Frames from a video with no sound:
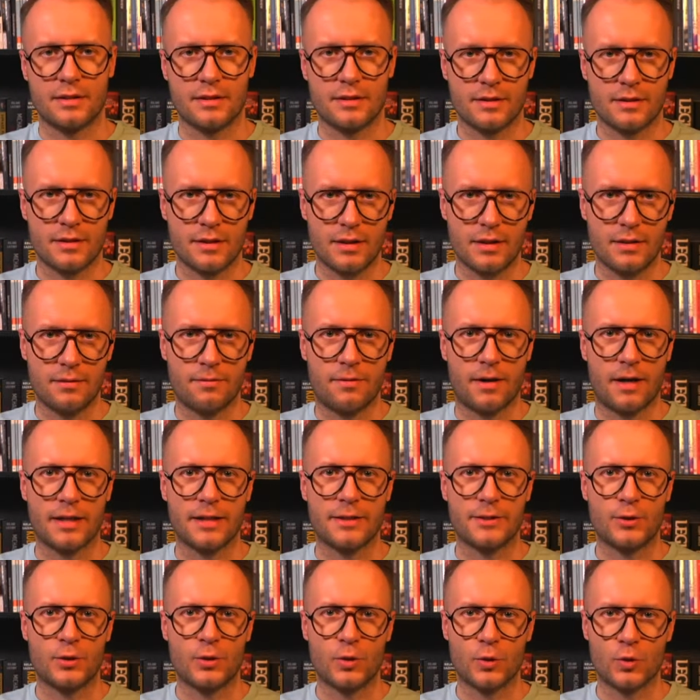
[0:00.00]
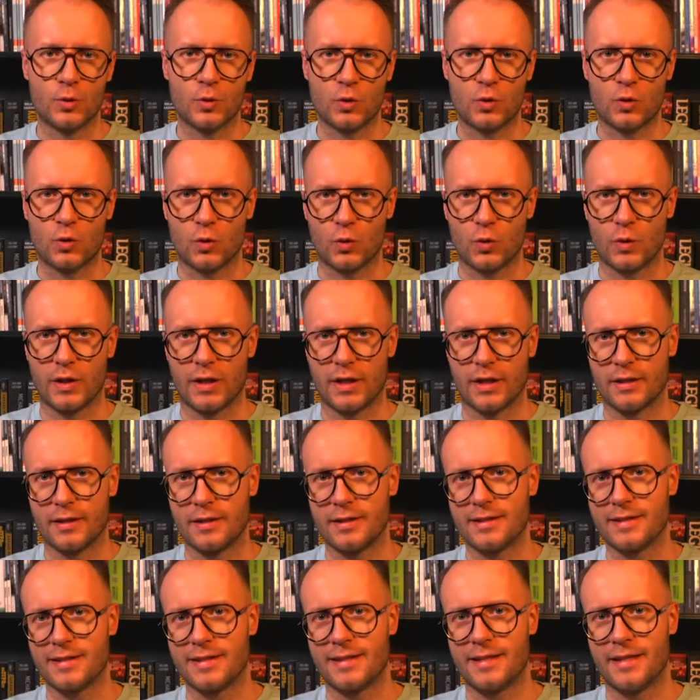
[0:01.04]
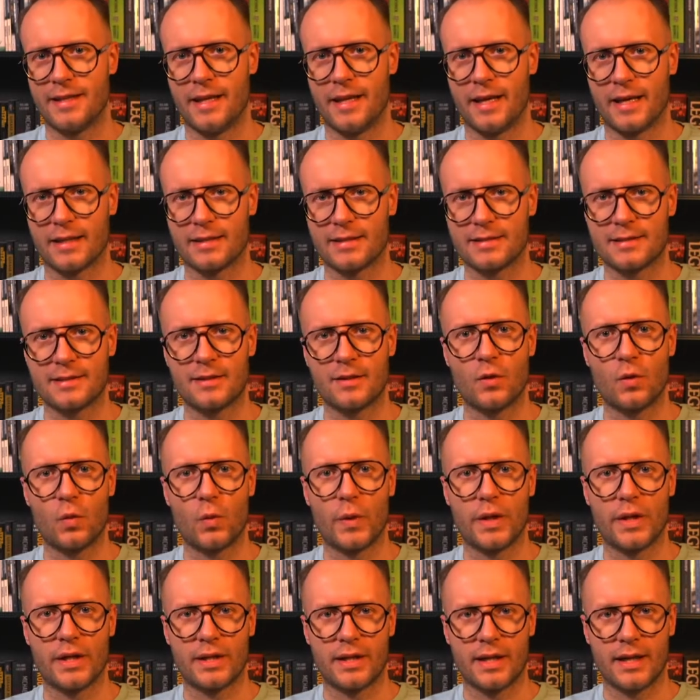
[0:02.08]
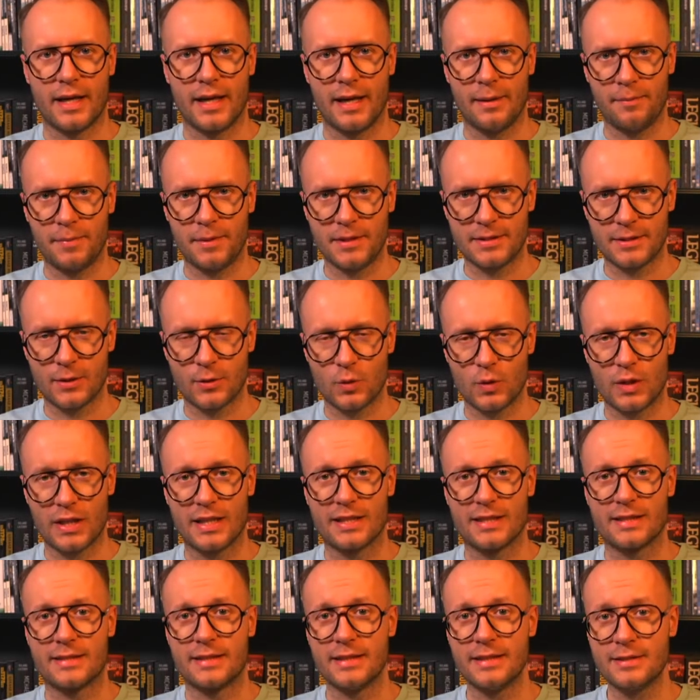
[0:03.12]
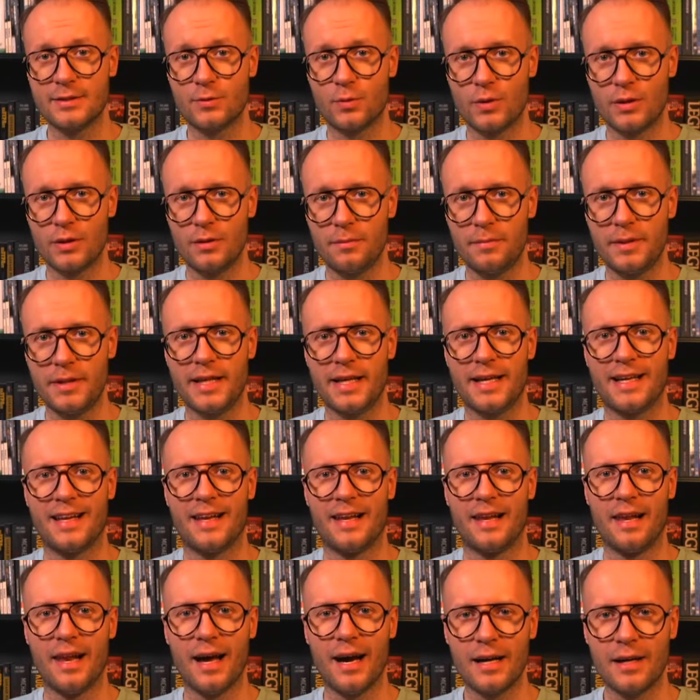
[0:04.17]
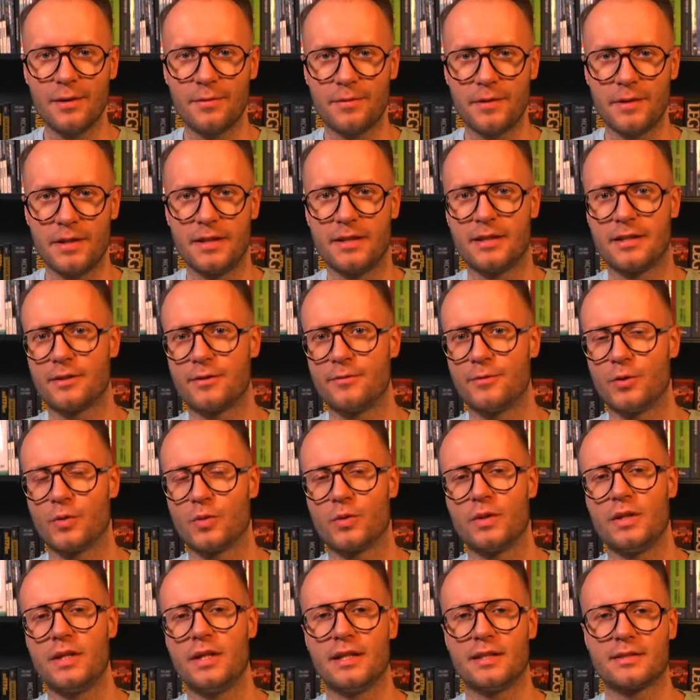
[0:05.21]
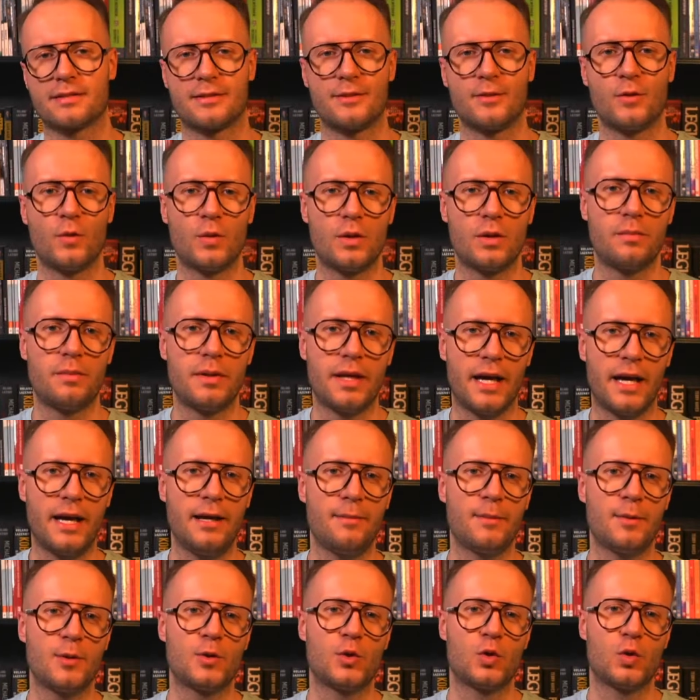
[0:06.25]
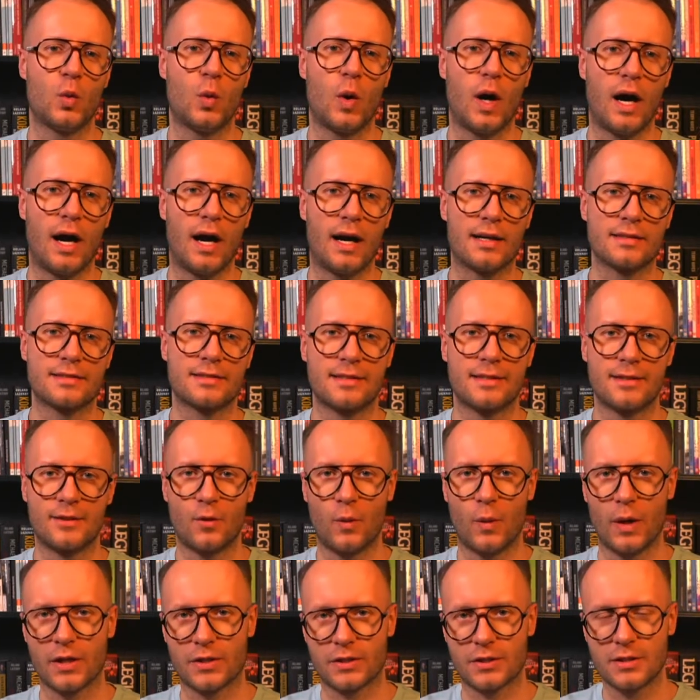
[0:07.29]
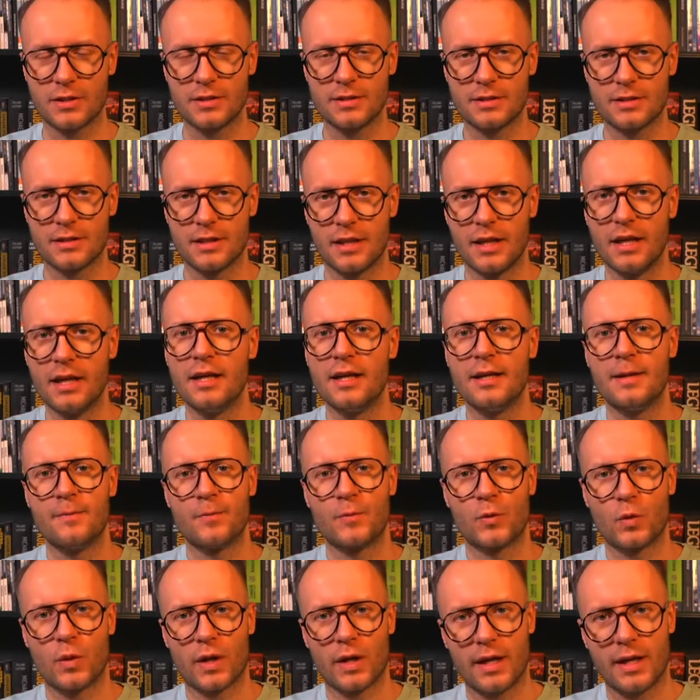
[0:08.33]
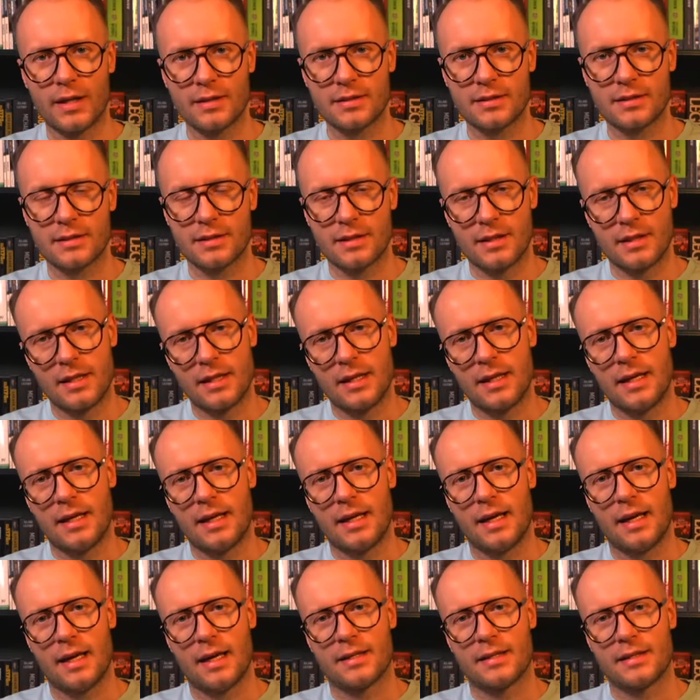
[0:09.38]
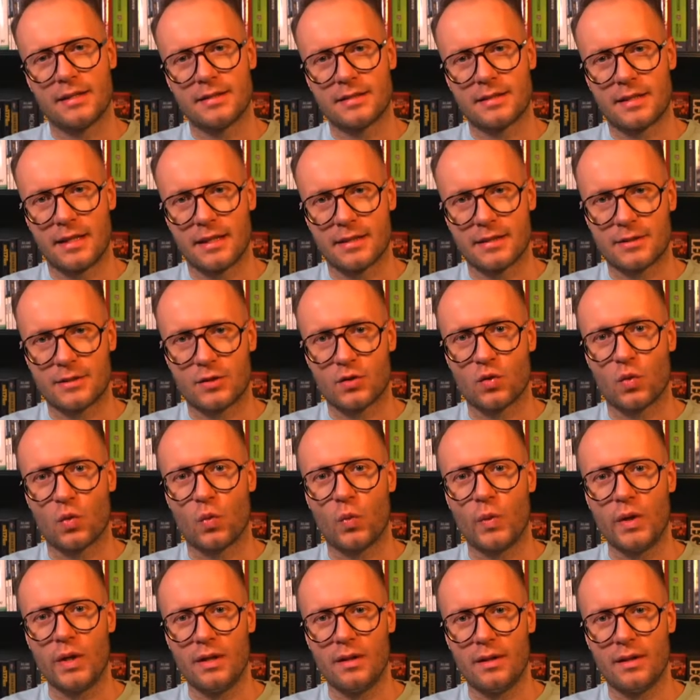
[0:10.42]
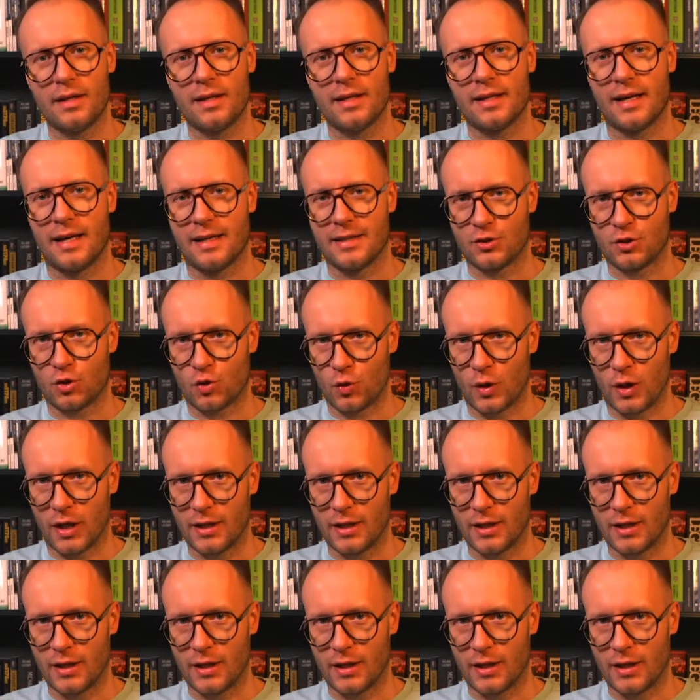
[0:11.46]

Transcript: invite you to the next week episode, and this will be a live interview. Yes, you will be able to ask questions to the guest, and this guest will try